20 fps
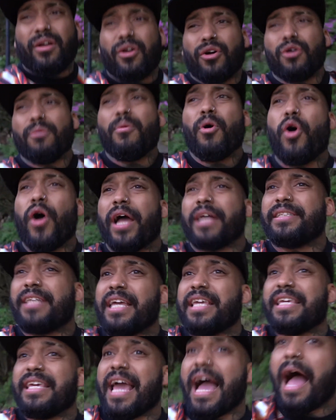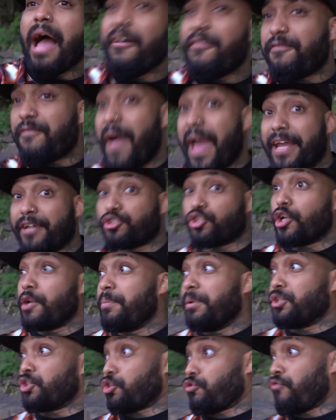Come on, and then y'all fighters gonna
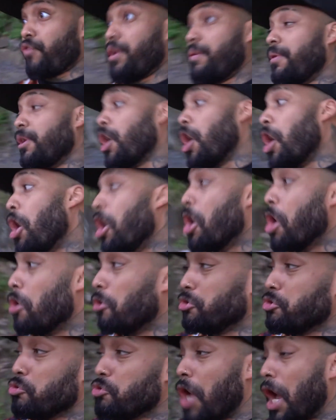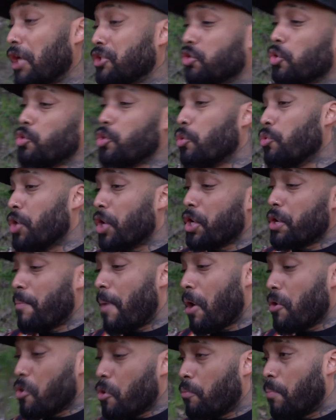be screaming, oh, you guys don't know nothing
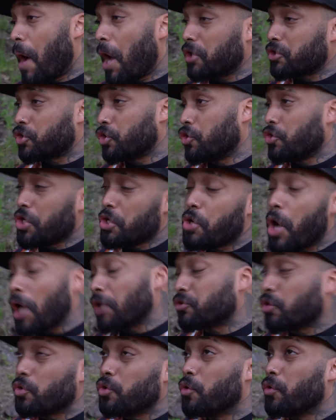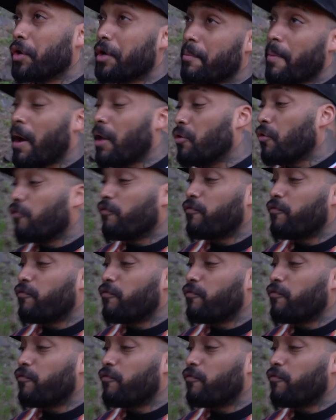about no boxing, you guys don't know nothing about no